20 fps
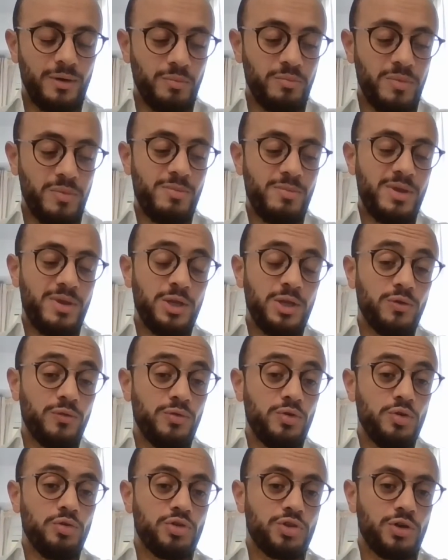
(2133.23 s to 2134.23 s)
maybe in the
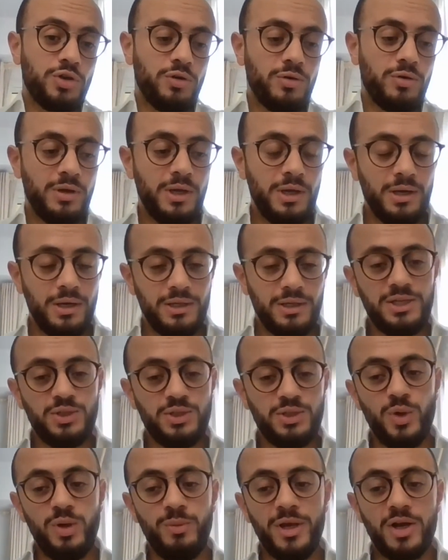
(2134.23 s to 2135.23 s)
future
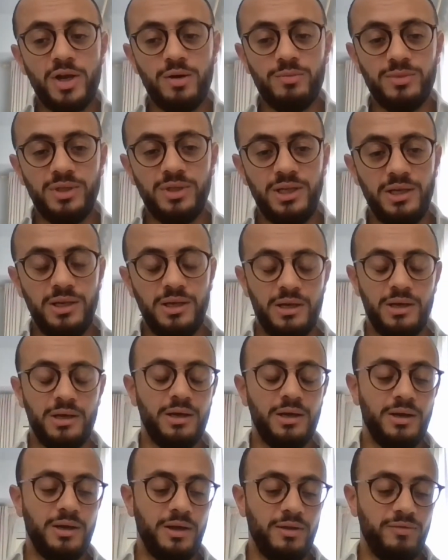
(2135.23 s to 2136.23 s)
this will become
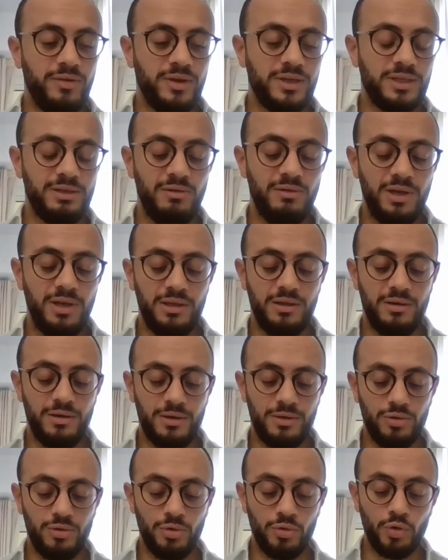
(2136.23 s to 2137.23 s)
effectively
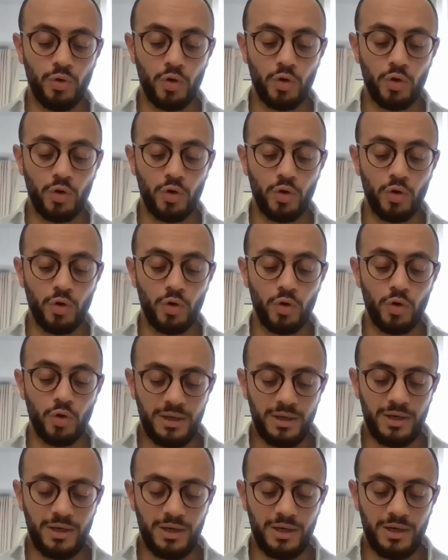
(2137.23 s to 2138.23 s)
the norm.
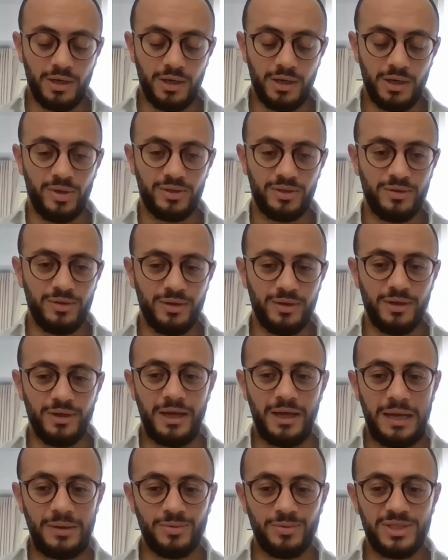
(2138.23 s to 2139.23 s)
But
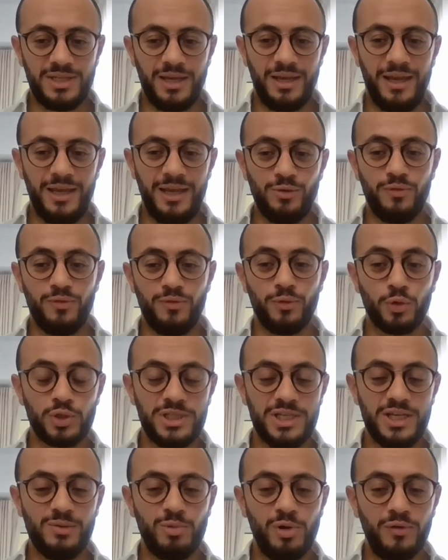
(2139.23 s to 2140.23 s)
I would say in the
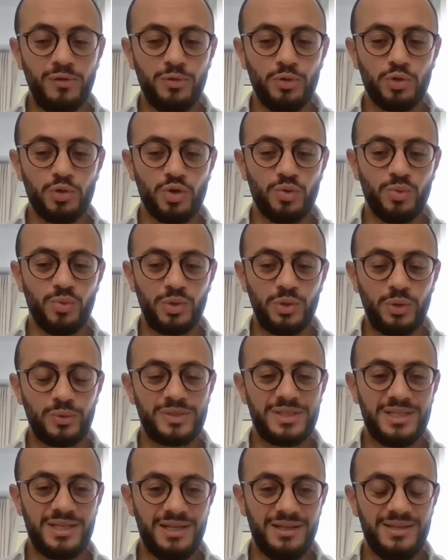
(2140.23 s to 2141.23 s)
foreseeable future we
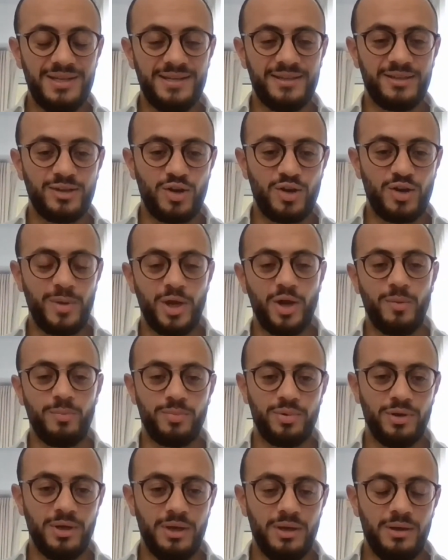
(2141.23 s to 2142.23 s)
don't see it yet coming
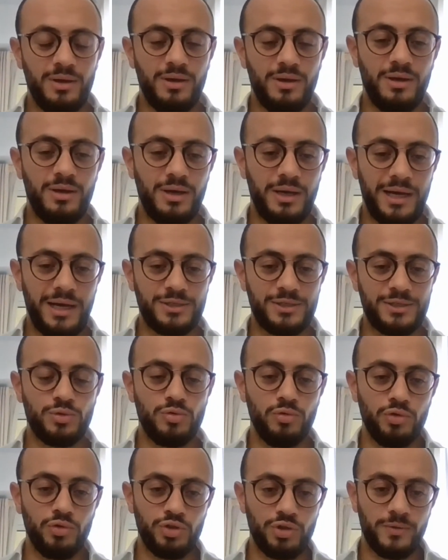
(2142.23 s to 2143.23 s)
up as a
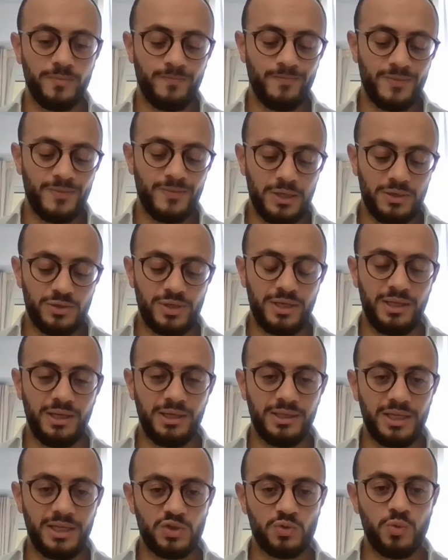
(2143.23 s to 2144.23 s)
solution. So I
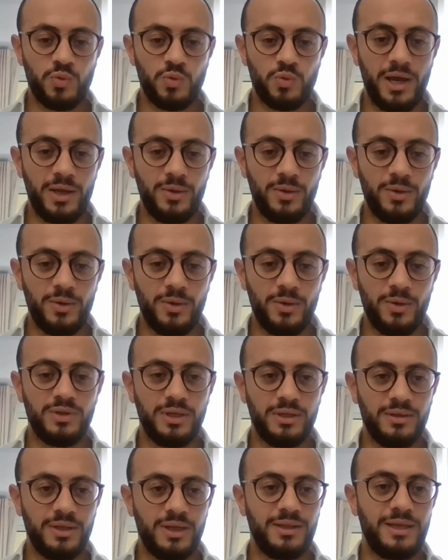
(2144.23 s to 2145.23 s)
think that's why we
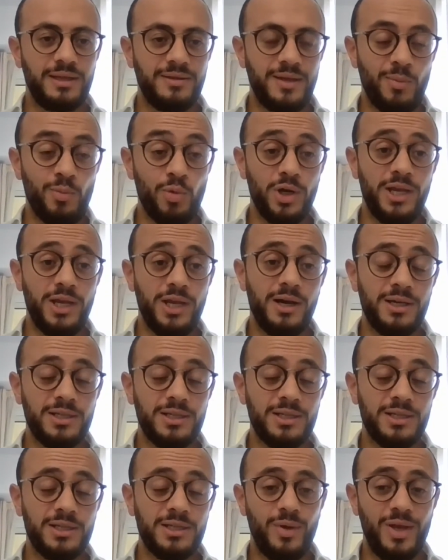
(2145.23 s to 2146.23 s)
certainly think that ammonia
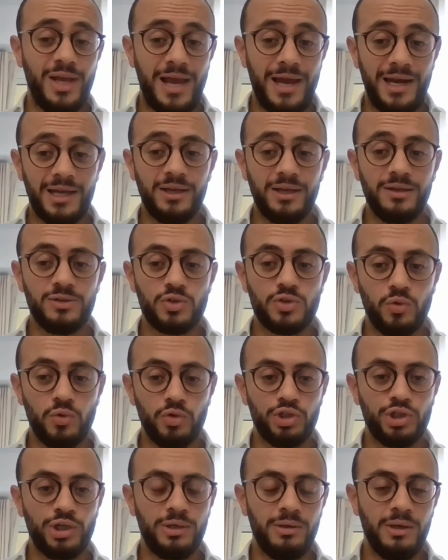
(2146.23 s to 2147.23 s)
is a very elegant
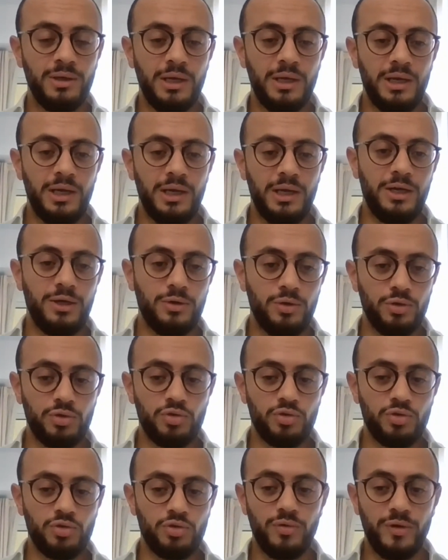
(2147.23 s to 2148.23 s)
solution in order
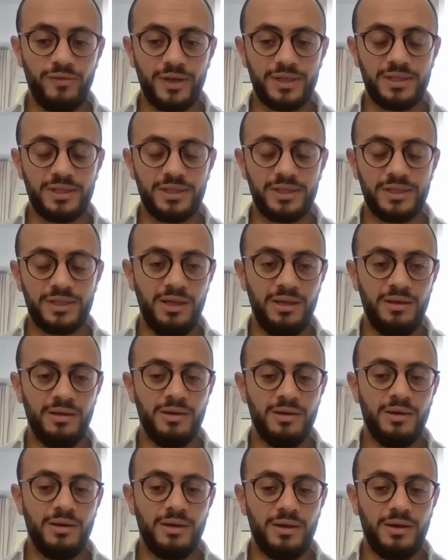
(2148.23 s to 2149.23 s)
to effectively